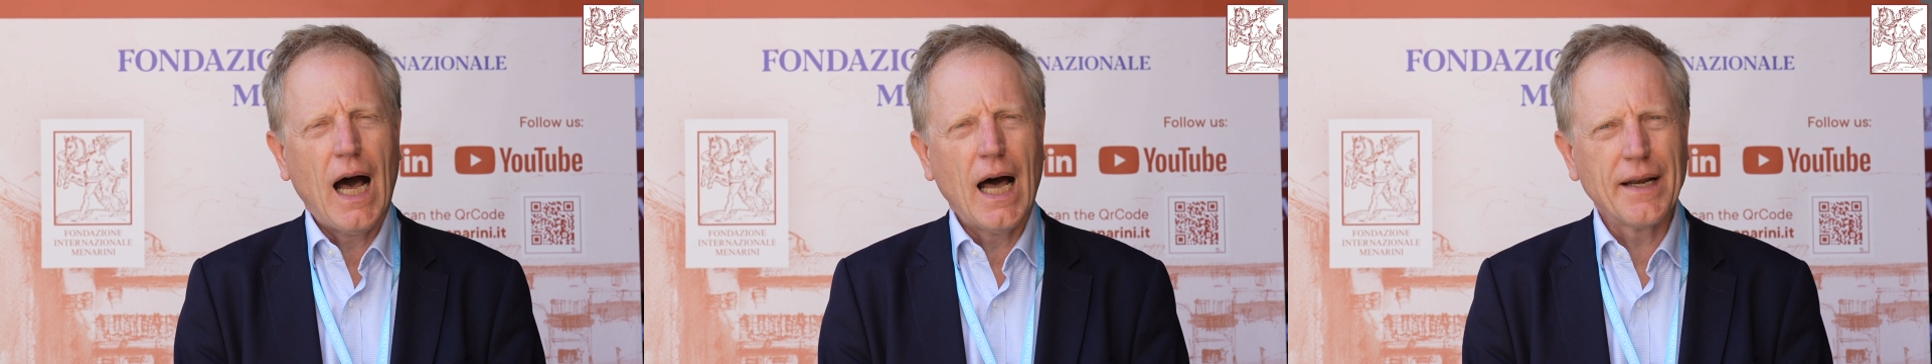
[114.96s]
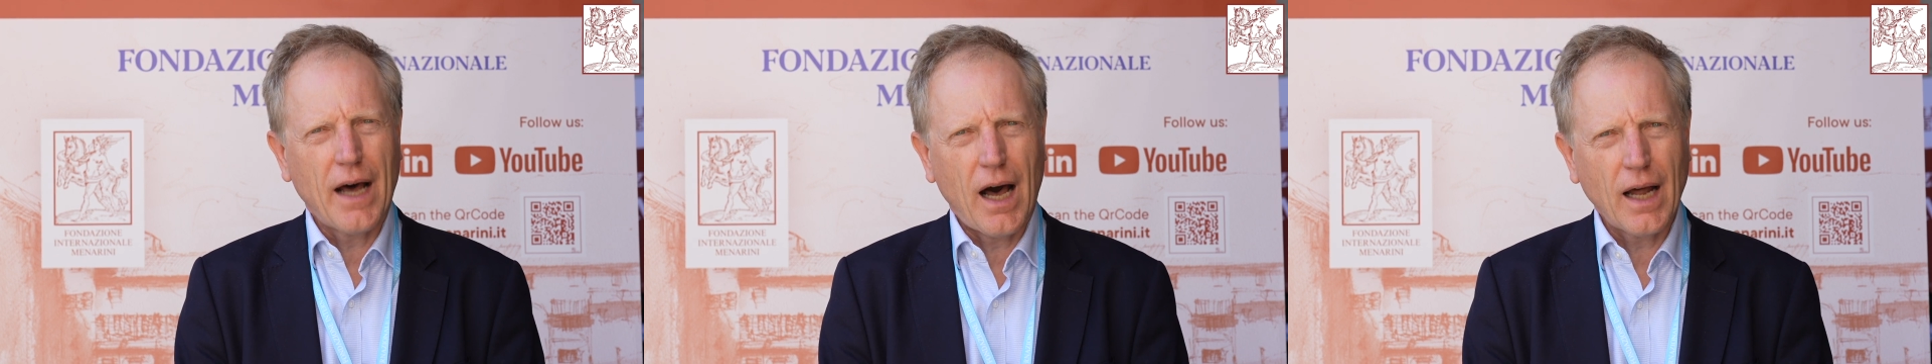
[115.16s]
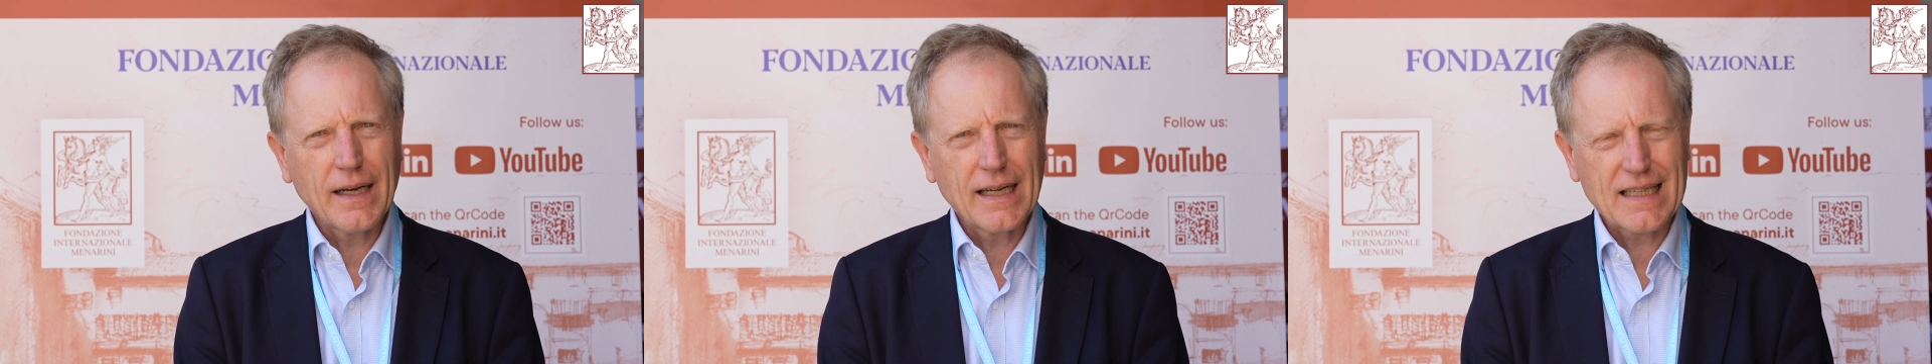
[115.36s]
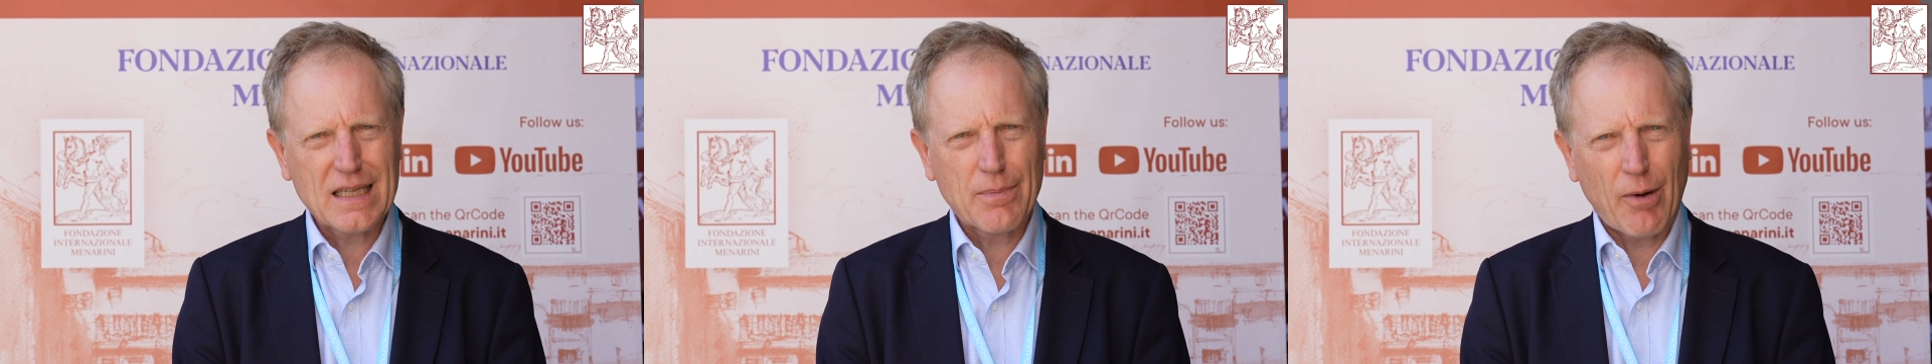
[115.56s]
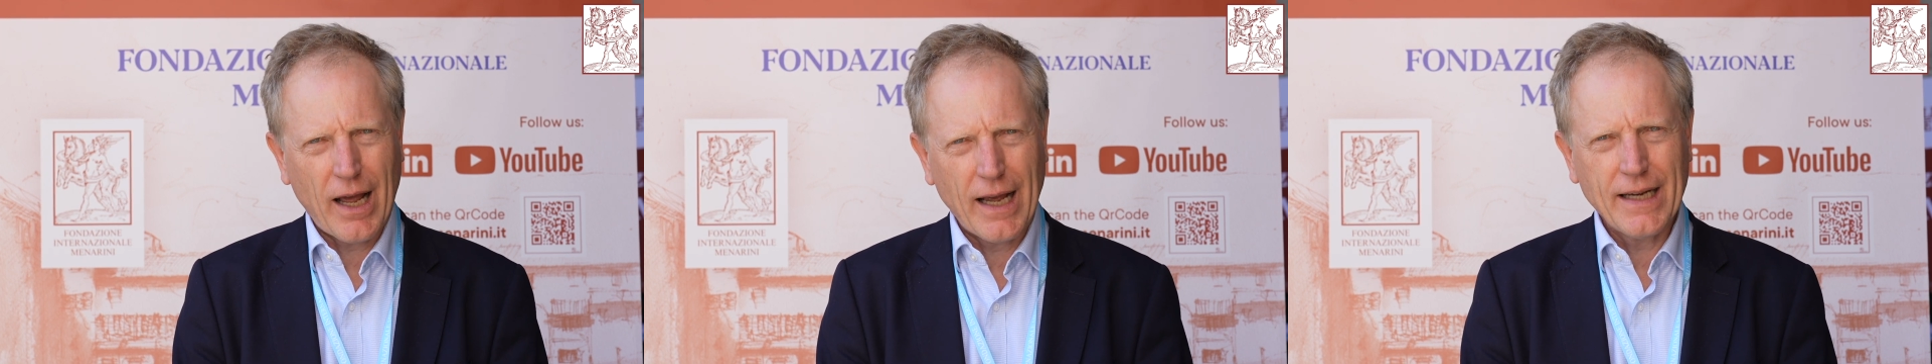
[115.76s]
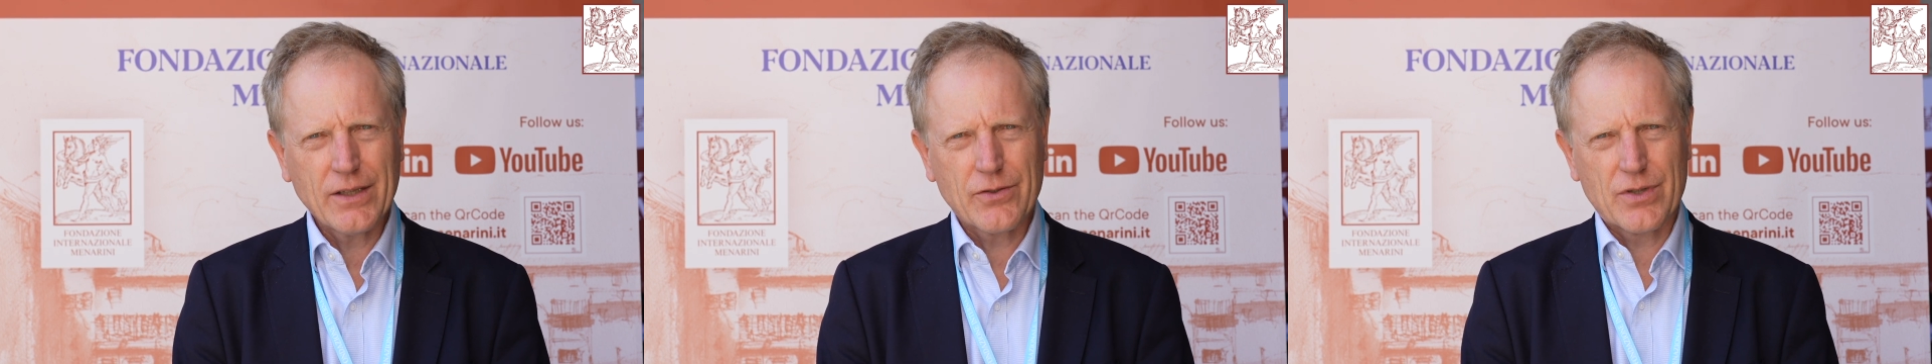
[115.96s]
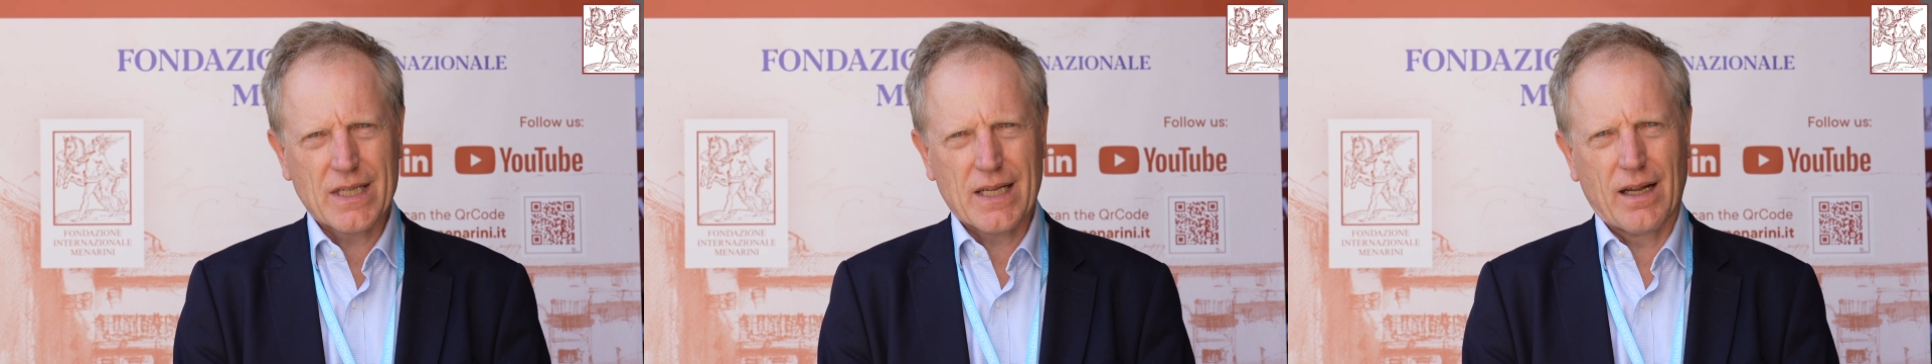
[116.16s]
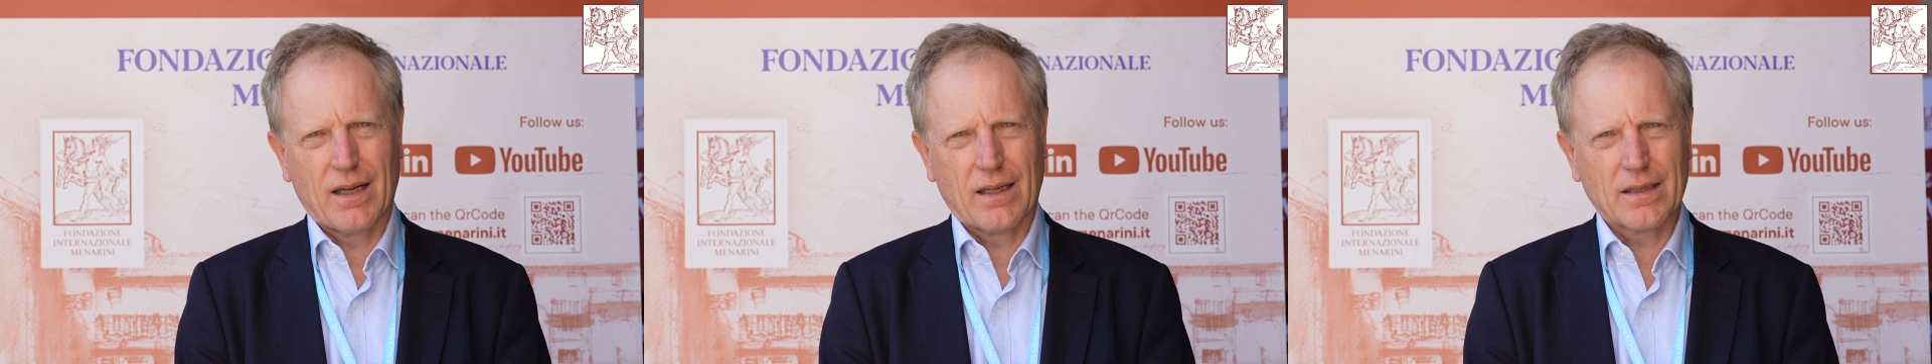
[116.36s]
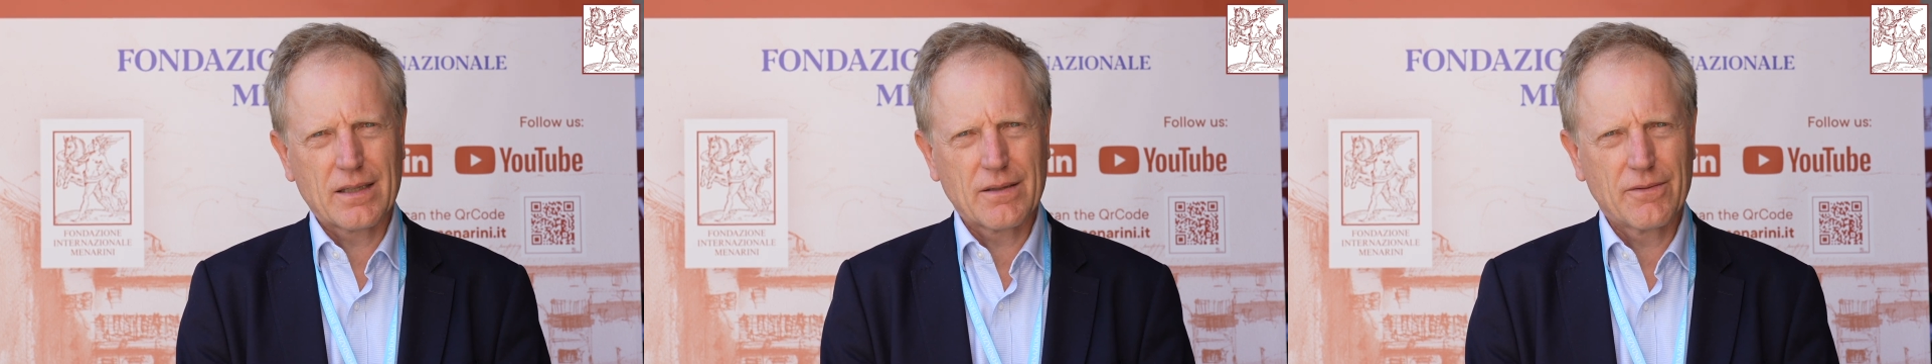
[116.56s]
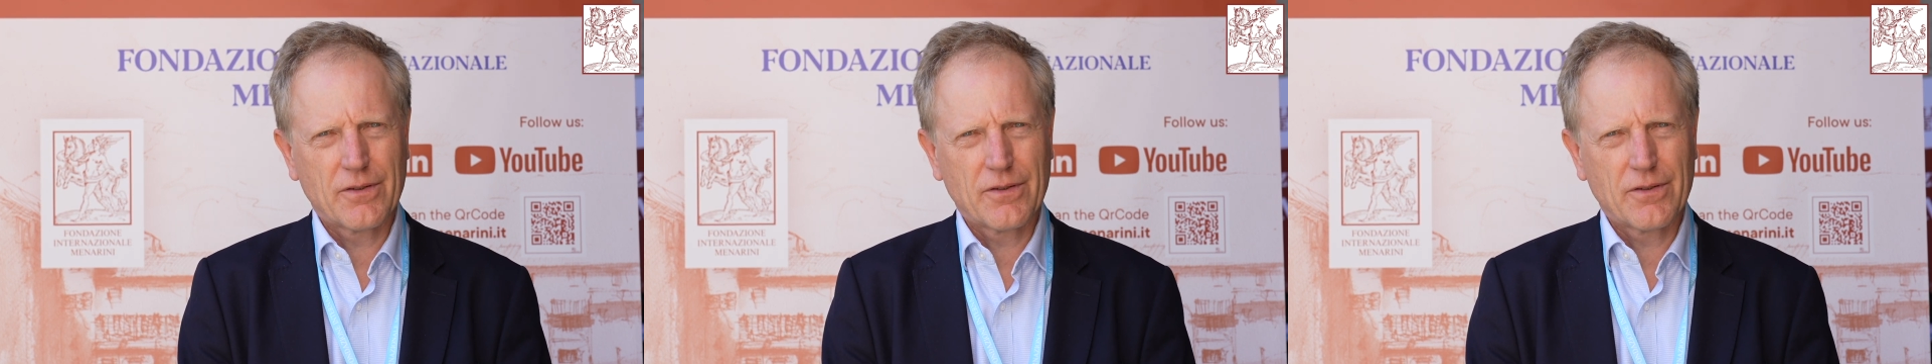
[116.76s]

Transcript: An unexplained result